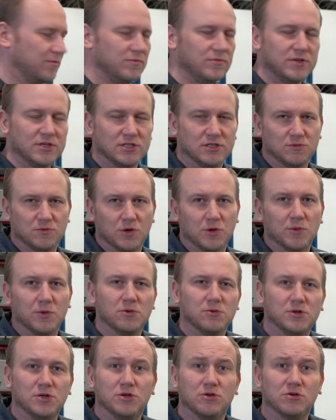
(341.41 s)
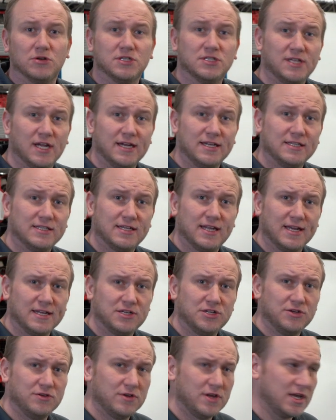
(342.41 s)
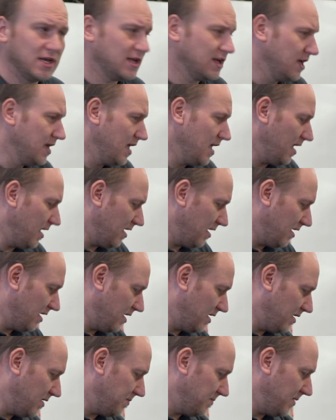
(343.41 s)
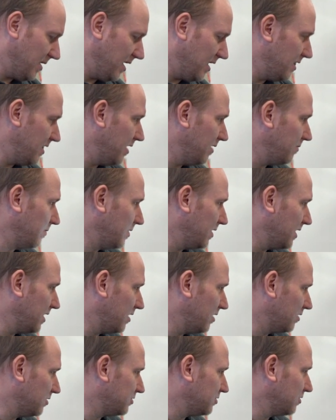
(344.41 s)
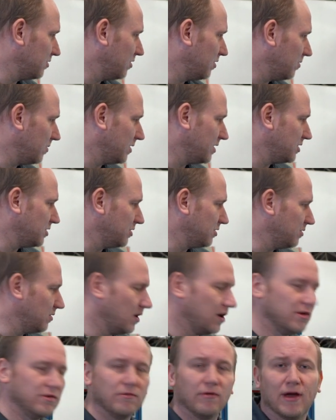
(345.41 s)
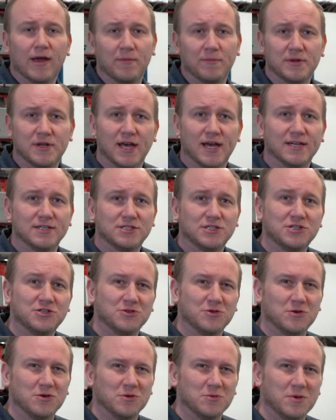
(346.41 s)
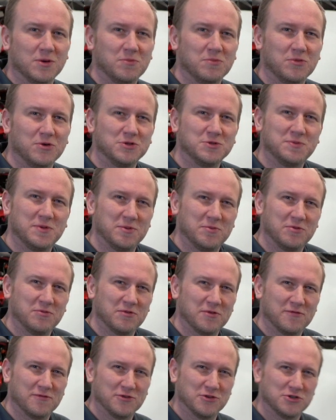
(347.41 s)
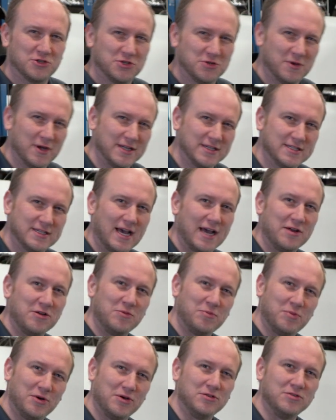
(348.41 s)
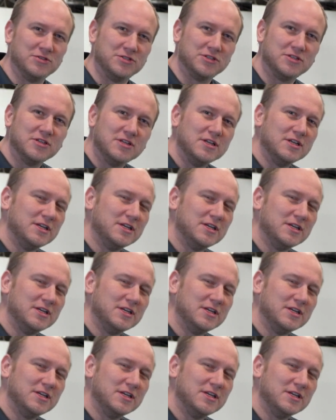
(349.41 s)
This is where we would do our steady state tuning, and then we can also go into our ramp tests, or what most people refer to as dyno pulls.